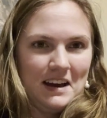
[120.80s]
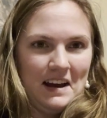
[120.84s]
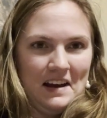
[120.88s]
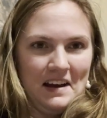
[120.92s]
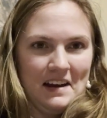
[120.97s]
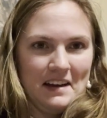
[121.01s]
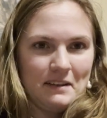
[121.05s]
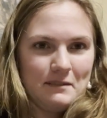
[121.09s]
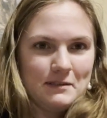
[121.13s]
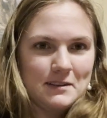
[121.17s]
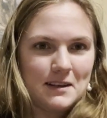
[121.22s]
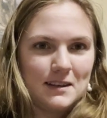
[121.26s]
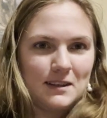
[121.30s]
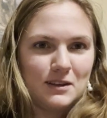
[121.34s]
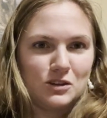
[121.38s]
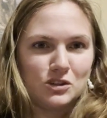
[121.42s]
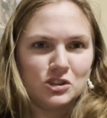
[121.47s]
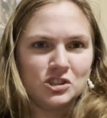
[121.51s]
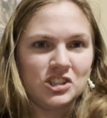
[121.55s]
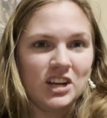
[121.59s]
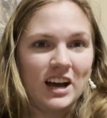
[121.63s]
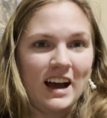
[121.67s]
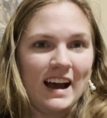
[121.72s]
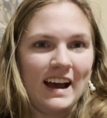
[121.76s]
I was a little
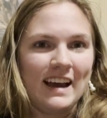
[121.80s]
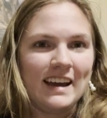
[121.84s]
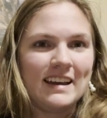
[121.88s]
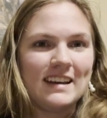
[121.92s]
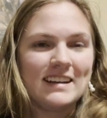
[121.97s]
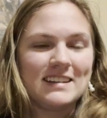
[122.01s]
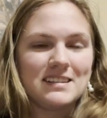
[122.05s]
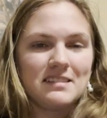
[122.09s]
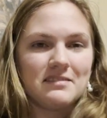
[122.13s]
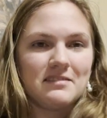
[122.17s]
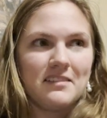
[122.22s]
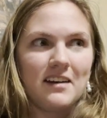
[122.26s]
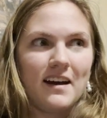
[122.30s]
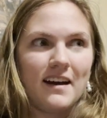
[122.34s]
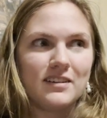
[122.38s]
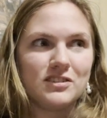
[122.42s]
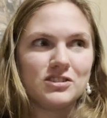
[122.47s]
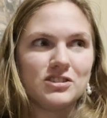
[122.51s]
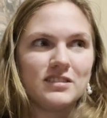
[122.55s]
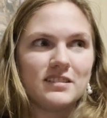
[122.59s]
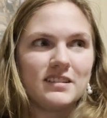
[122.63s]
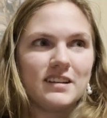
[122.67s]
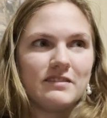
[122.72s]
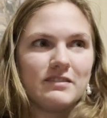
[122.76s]
shy because I've
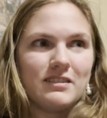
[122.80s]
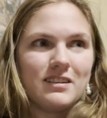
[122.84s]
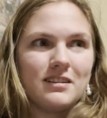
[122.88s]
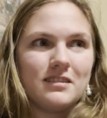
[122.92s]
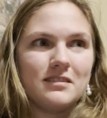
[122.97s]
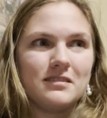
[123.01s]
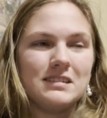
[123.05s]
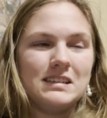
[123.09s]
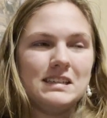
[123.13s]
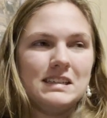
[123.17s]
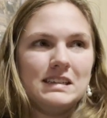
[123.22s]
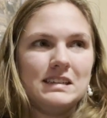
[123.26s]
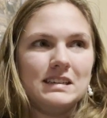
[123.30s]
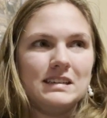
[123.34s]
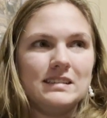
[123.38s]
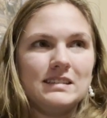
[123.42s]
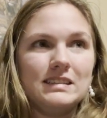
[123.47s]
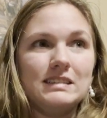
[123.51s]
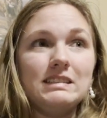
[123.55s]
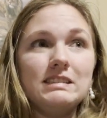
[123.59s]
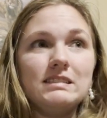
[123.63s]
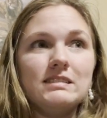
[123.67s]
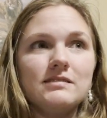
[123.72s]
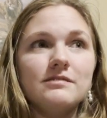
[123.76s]
actually never
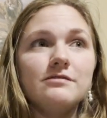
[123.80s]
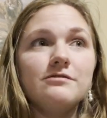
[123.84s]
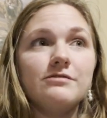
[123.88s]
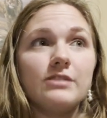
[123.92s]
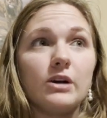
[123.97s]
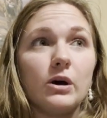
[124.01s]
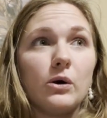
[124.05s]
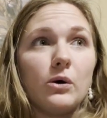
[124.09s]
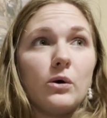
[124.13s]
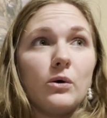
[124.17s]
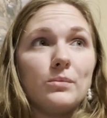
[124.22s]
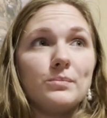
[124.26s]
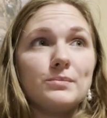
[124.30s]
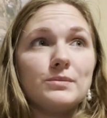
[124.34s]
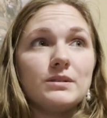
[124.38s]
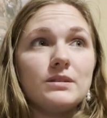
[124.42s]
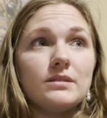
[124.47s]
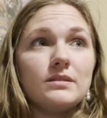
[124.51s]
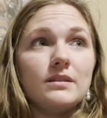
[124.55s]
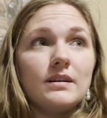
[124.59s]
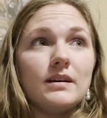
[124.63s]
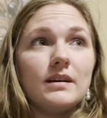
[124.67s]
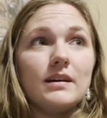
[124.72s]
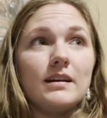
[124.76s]

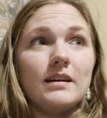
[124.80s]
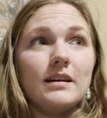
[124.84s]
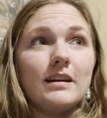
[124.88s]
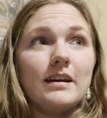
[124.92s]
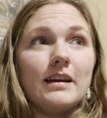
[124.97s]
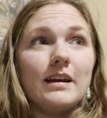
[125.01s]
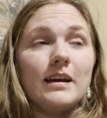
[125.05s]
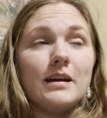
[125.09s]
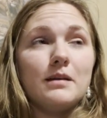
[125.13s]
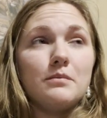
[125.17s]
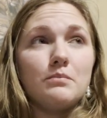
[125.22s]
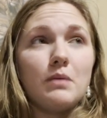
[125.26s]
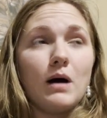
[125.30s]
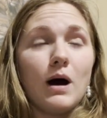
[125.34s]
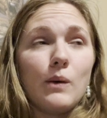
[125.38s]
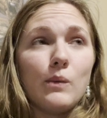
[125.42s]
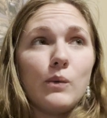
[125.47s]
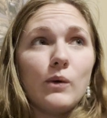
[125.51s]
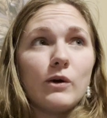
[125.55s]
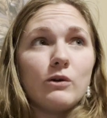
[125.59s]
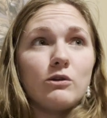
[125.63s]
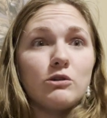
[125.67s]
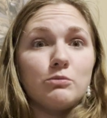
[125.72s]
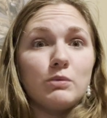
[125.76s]
filmed in
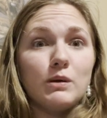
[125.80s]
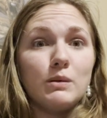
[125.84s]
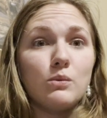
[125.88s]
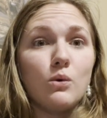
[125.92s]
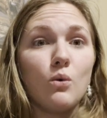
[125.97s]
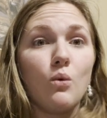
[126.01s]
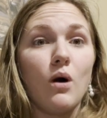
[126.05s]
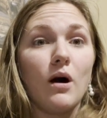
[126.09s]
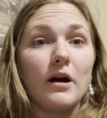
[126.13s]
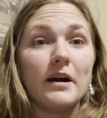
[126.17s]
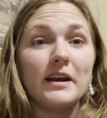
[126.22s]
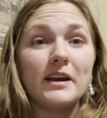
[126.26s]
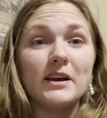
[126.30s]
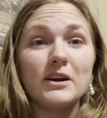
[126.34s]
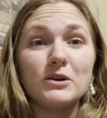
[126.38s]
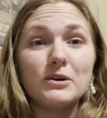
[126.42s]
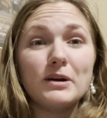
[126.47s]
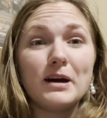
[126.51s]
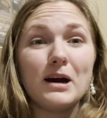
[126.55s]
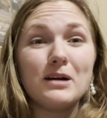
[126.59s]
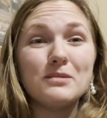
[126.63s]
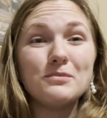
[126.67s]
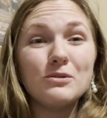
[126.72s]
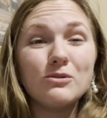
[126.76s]
public with people walking
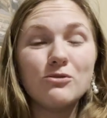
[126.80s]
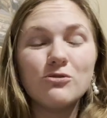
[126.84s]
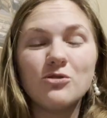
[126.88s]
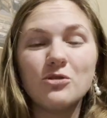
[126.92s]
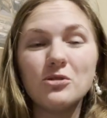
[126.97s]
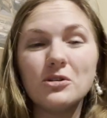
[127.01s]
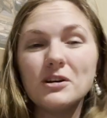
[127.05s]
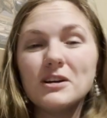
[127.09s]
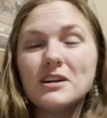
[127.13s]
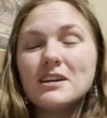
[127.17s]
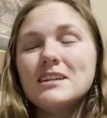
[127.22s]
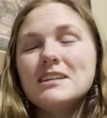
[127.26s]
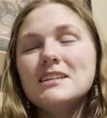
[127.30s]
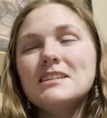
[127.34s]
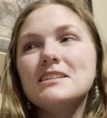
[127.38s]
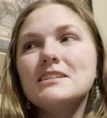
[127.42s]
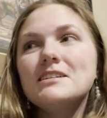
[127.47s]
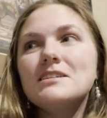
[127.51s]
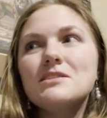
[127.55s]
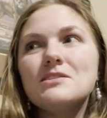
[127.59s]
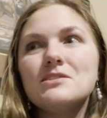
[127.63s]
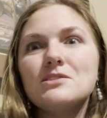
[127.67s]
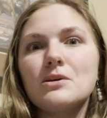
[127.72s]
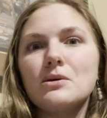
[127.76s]
around before,
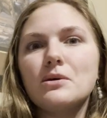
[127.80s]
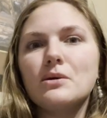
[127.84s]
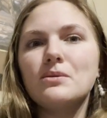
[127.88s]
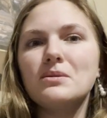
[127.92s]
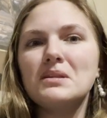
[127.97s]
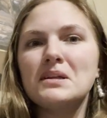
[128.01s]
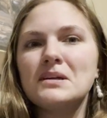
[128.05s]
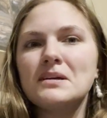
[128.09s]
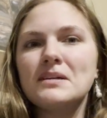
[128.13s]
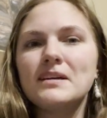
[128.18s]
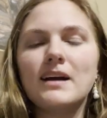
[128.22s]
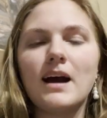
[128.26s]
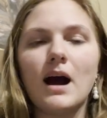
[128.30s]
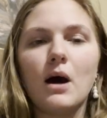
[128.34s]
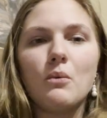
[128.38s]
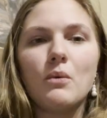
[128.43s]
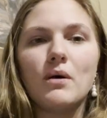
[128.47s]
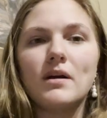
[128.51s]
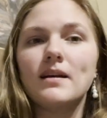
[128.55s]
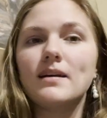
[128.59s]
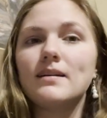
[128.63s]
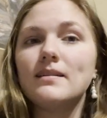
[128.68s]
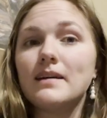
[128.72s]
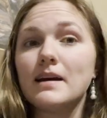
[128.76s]
so you literally got
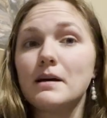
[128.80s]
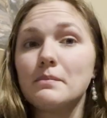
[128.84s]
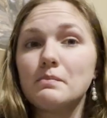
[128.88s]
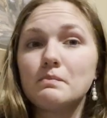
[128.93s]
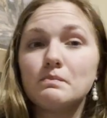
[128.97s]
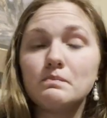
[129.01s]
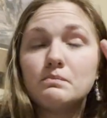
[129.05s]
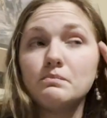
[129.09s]
one clip.